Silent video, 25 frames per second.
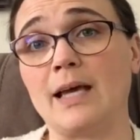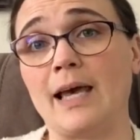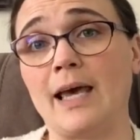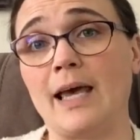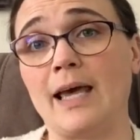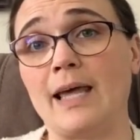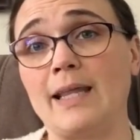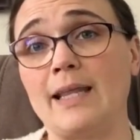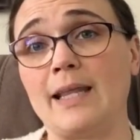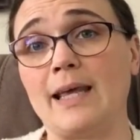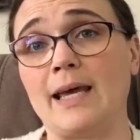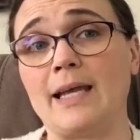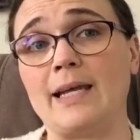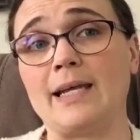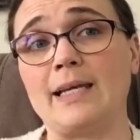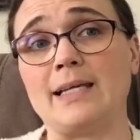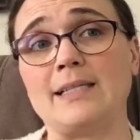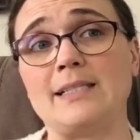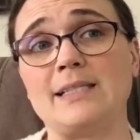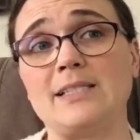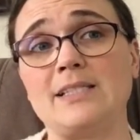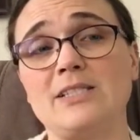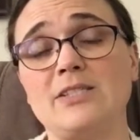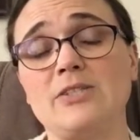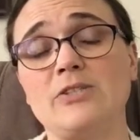and that
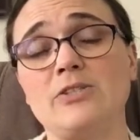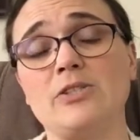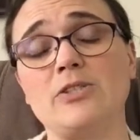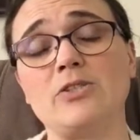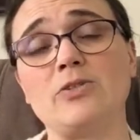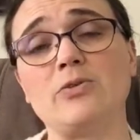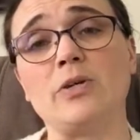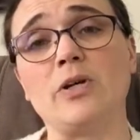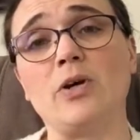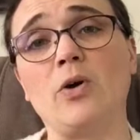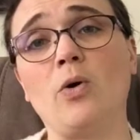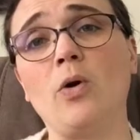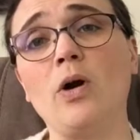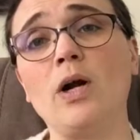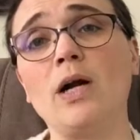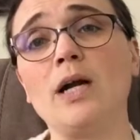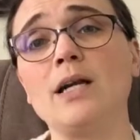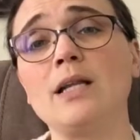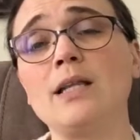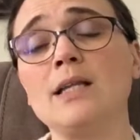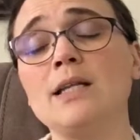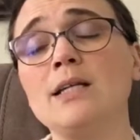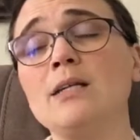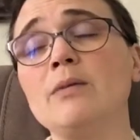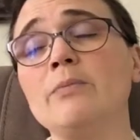is to just
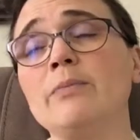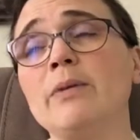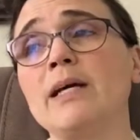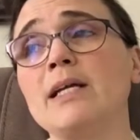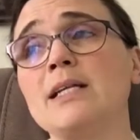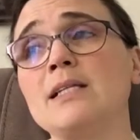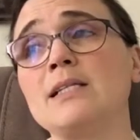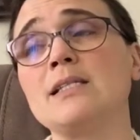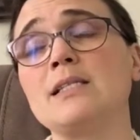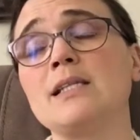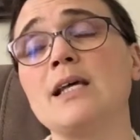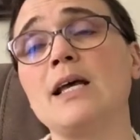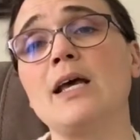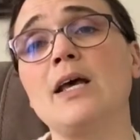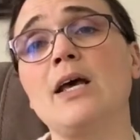record little bits